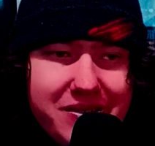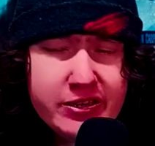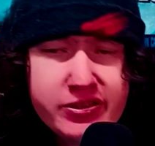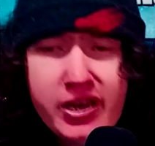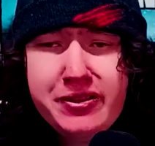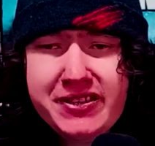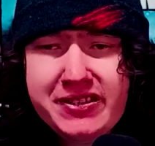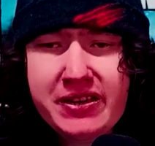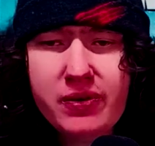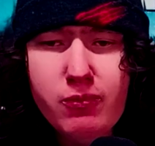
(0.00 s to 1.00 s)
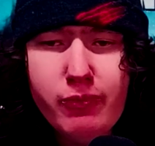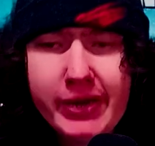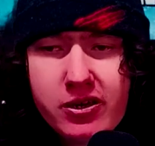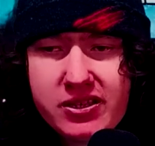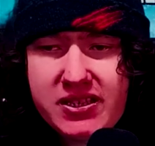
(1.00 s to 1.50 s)
So there's all this
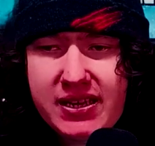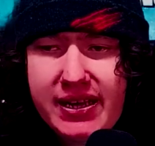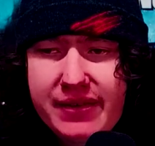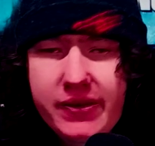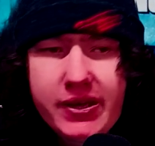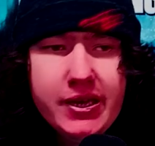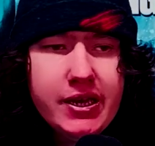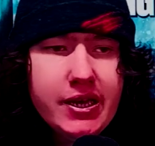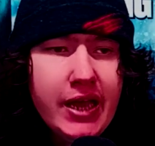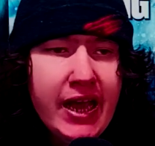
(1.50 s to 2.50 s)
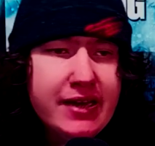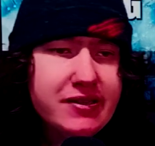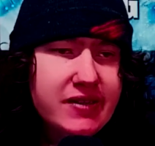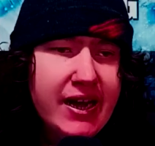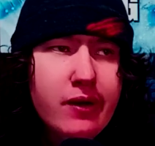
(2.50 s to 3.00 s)
different weird stuff,
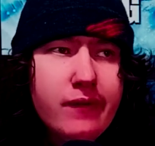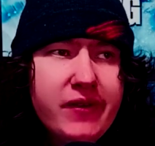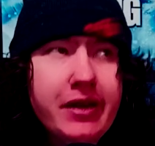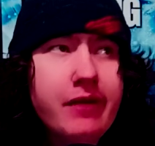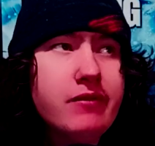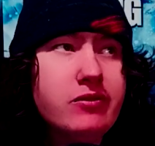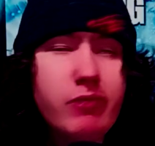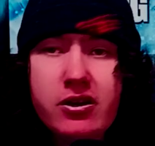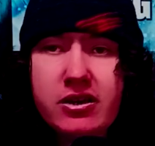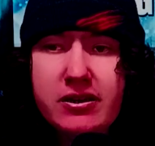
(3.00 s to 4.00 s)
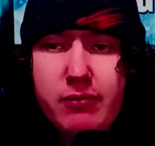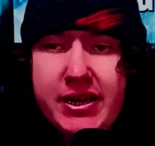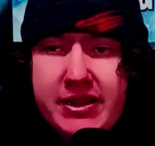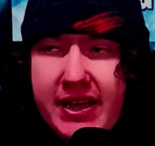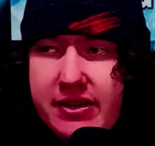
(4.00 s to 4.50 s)
and I don't think it was weird
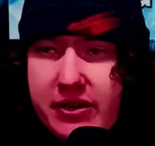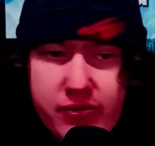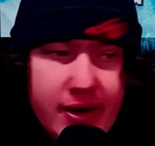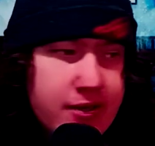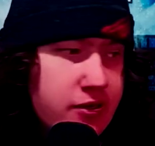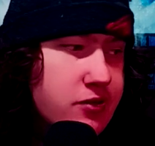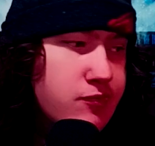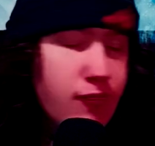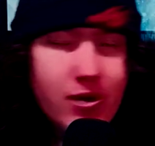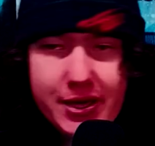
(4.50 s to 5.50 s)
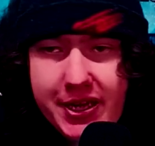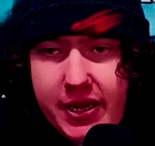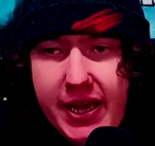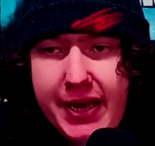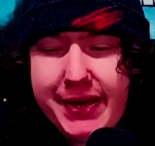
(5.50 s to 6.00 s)
in a way that the directors
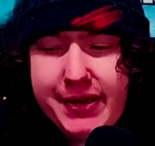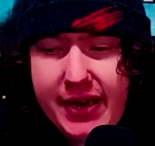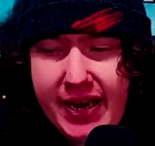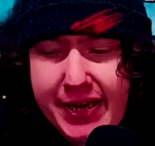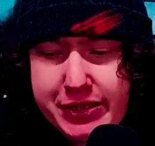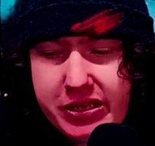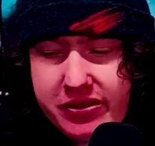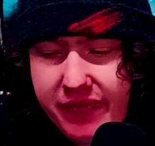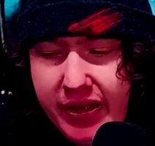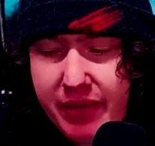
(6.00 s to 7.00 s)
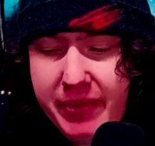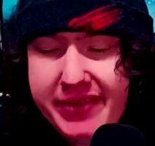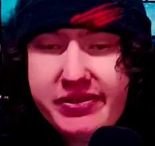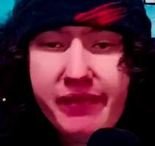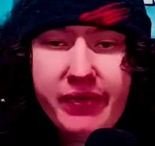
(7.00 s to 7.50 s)
wanted, and I just
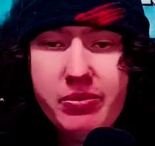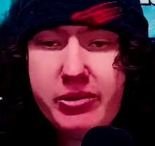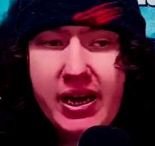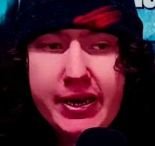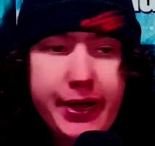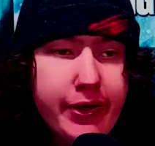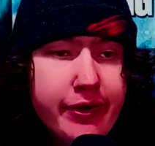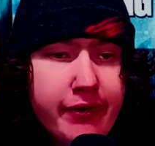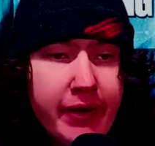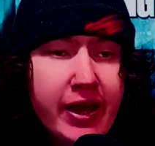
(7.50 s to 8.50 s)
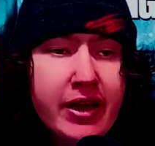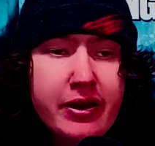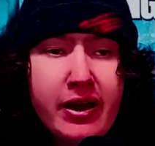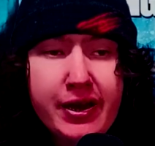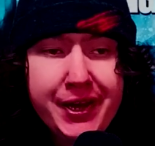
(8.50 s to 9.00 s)
think it makes the film kind of
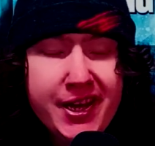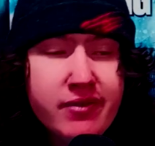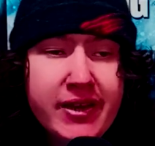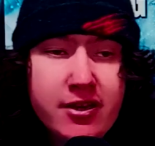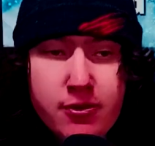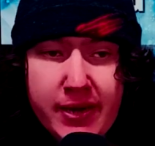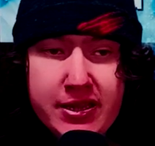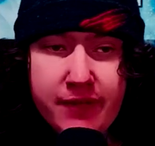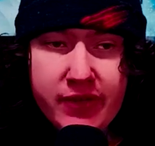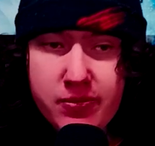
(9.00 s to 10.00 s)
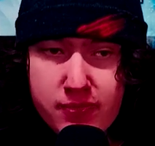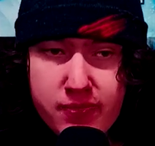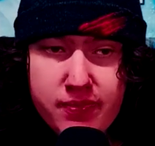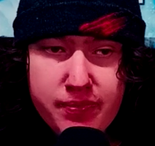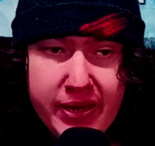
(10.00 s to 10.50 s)
ooey and not ooey in a way the
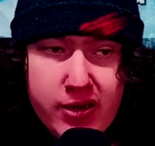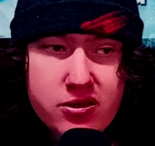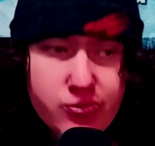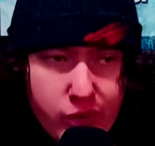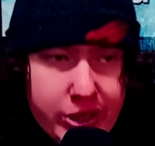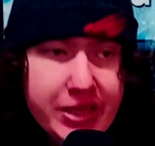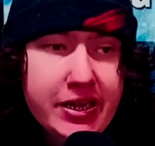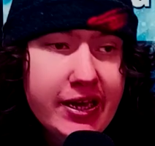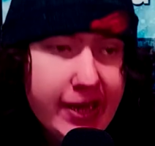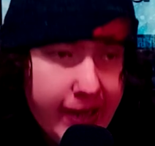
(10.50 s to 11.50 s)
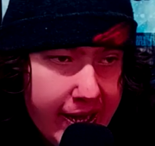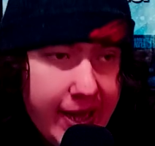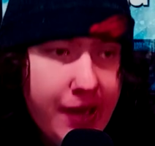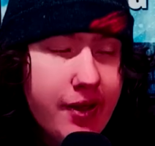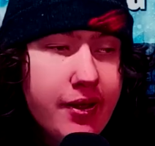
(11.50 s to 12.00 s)
filmmakers wanted
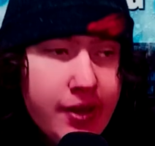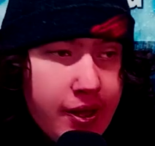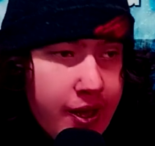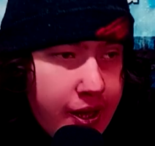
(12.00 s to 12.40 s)
again.